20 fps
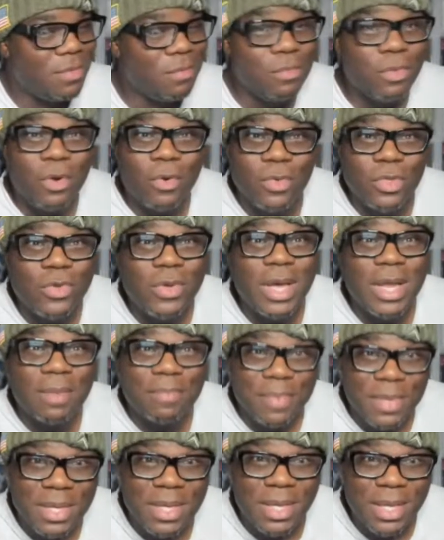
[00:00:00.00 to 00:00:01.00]
bro, when you got
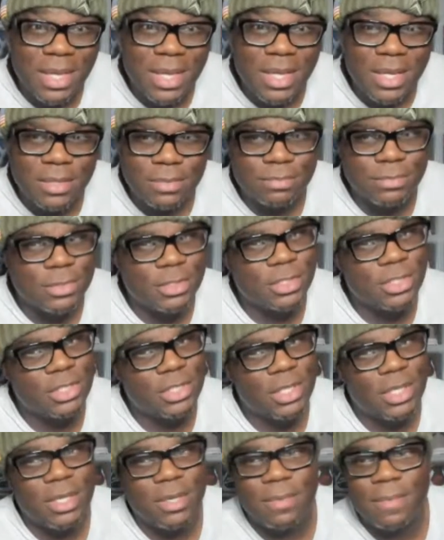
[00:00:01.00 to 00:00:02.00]
a PE,
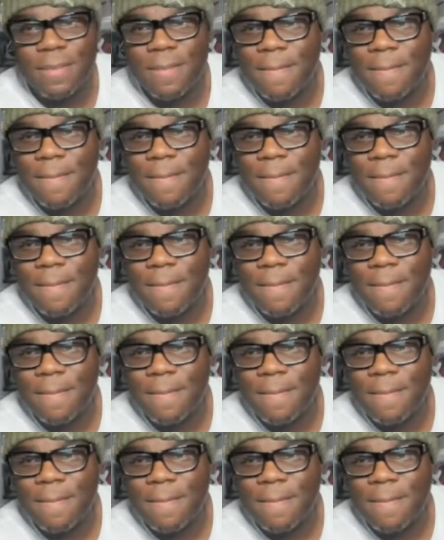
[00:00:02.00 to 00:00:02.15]
shit.